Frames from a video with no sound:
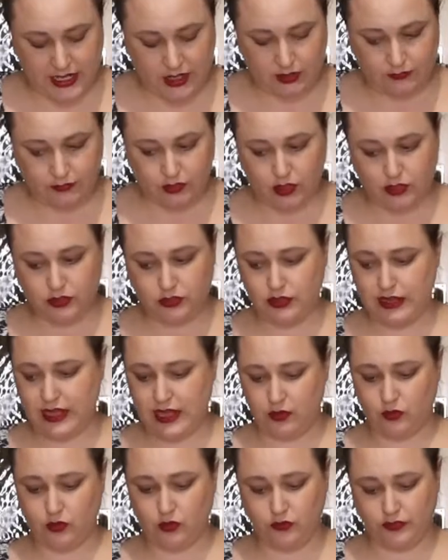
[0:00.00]
Now I've gotten
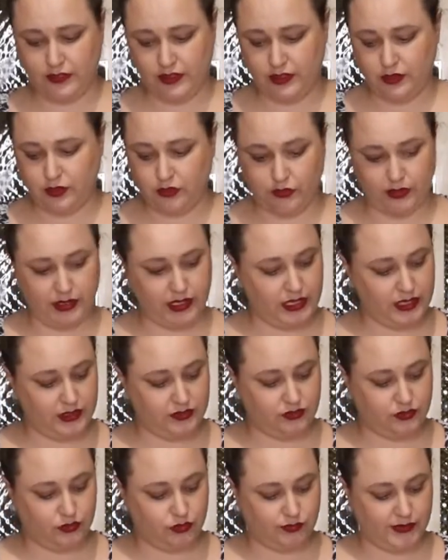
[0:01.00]
out all the
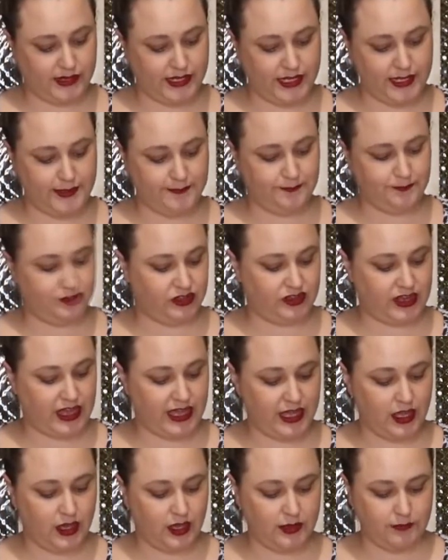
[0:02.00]
ingredients already.
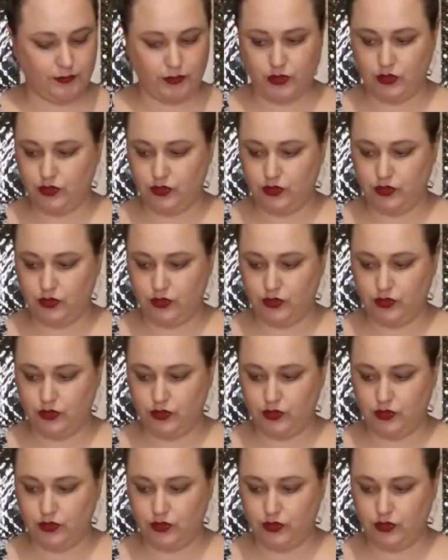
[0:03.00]
Today I'm